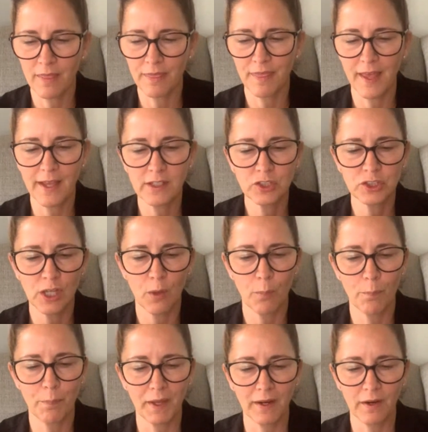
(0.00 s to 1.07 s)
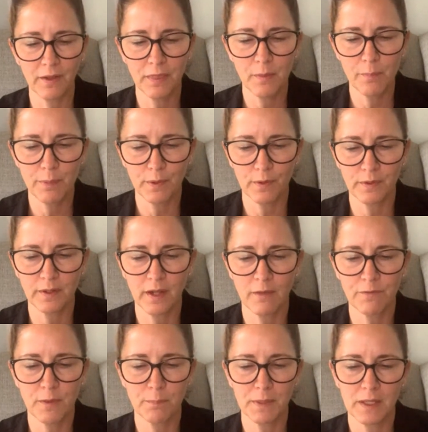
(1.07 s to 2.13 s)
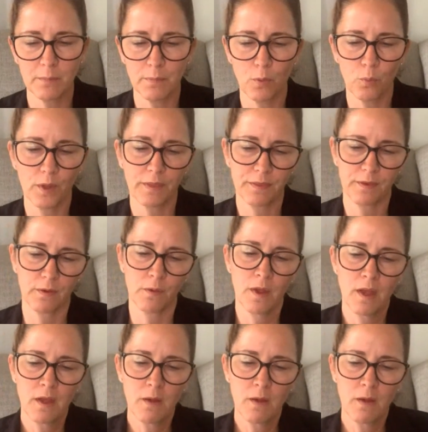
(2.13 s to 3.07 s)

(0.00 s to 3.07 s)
and they shall bear the burden of the people with you.